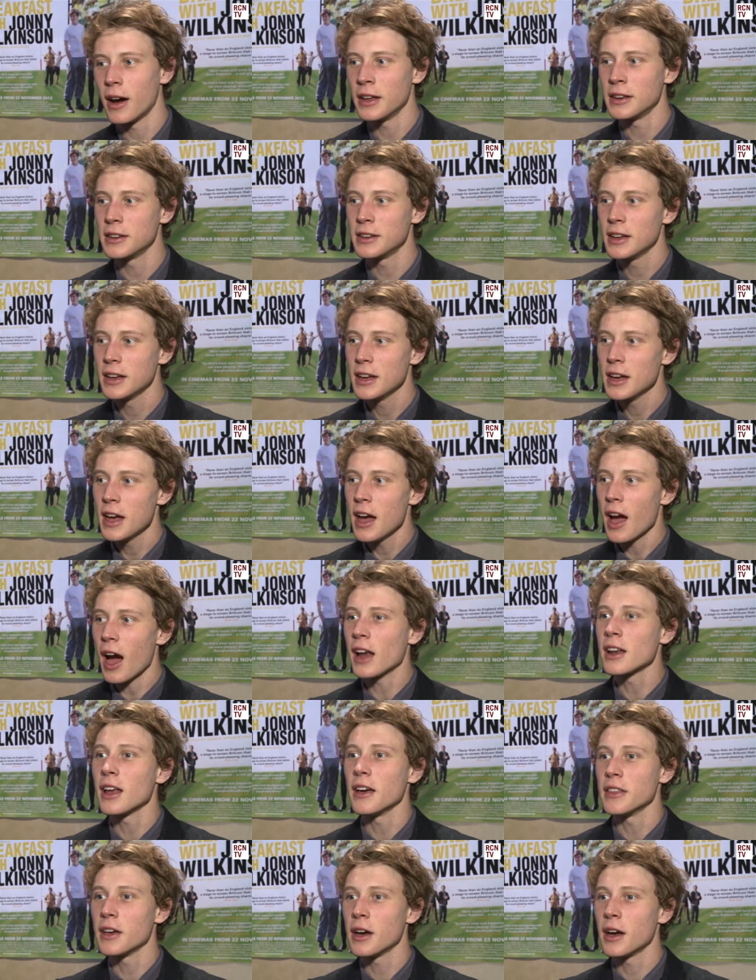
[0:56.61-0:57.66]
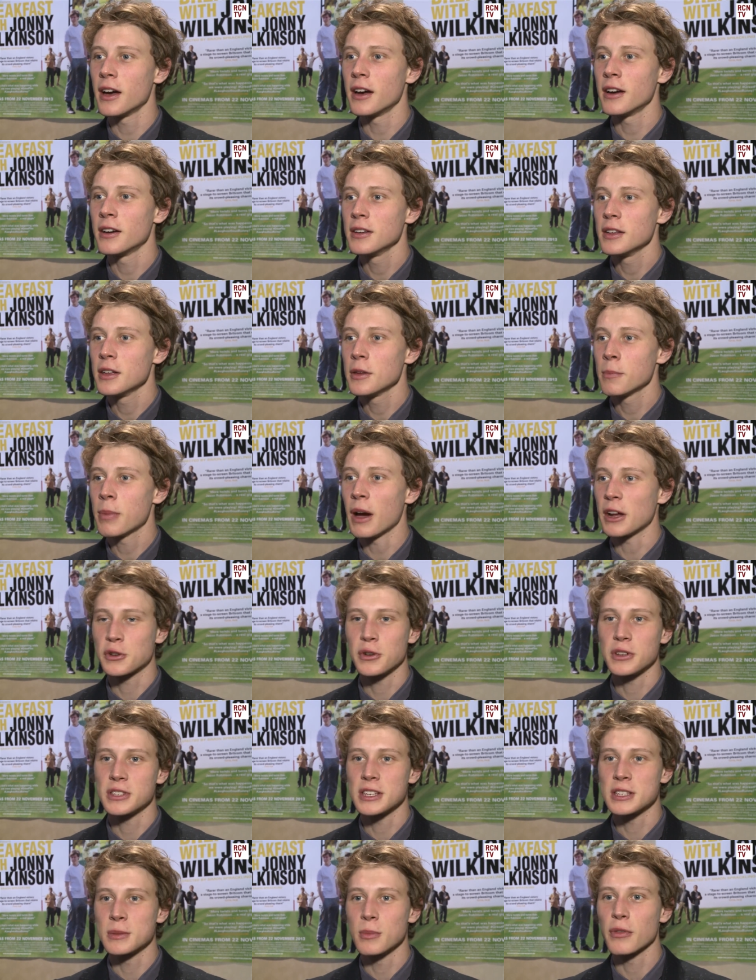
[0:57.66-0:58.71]
And I like the
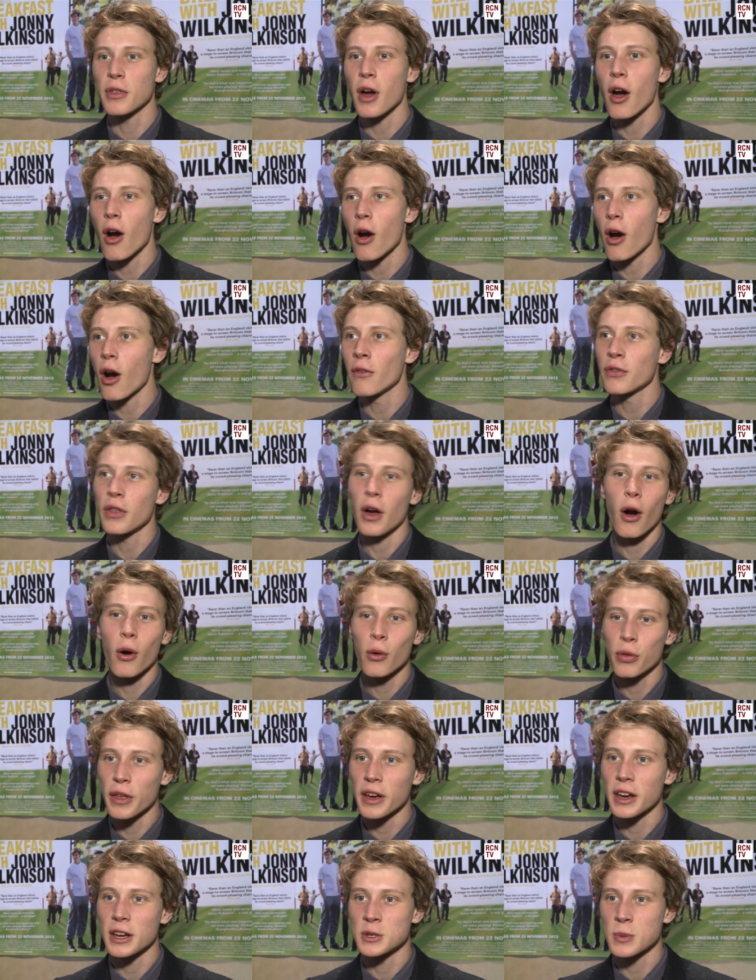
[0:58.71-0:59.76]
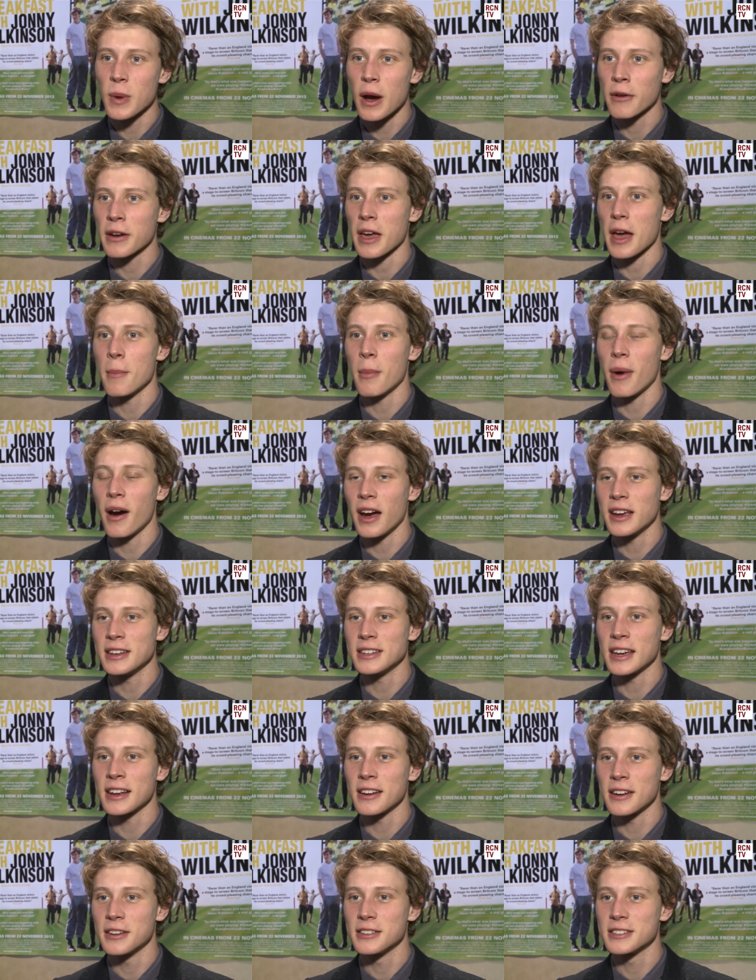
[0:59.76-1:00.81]
patriotism of the, of the whole thing as well, getting behind
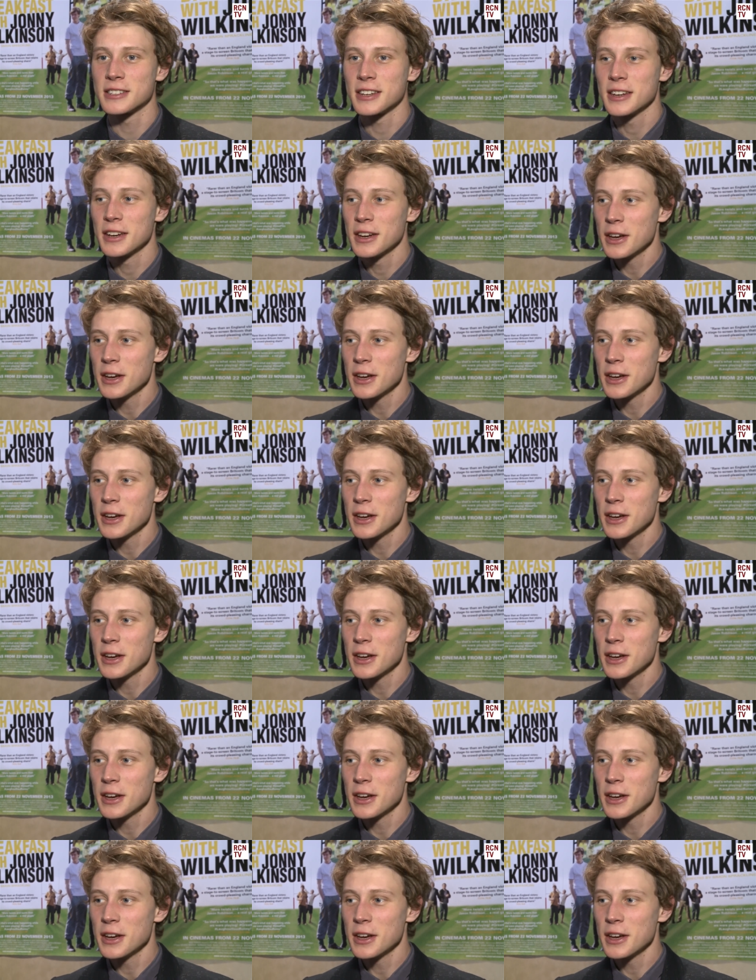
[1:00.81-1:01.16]
England,